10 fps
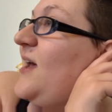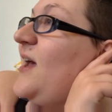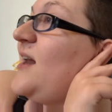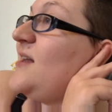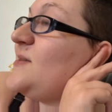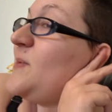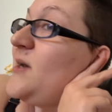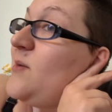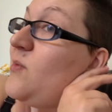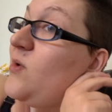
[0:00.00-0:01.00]
It has
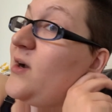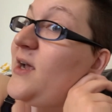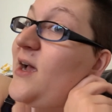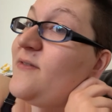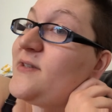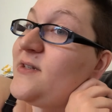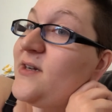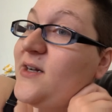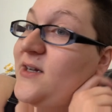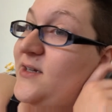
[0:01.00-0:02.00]
been a morning. I've still
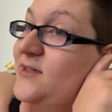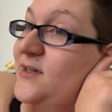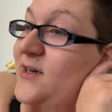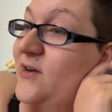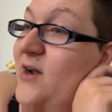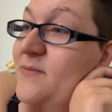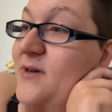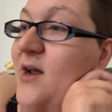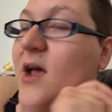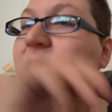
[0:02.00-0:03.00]
got a ton of crap
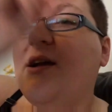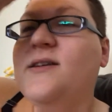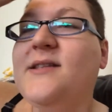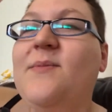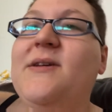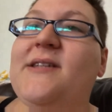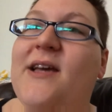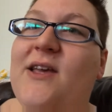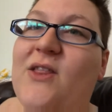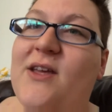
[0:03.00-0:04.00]
to do. Because let me
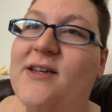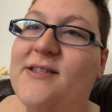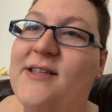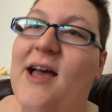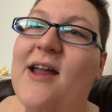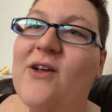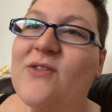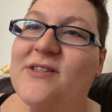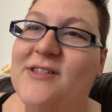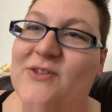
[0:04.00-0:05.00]
tell you this. I know
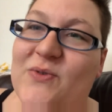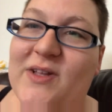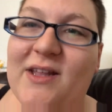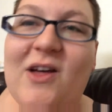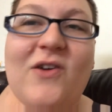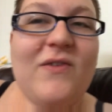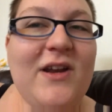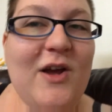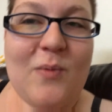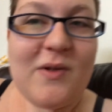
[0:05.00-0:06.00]
this is a really long
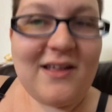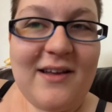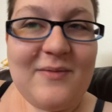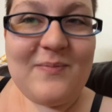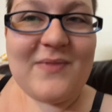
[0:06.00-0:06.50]
video, but like,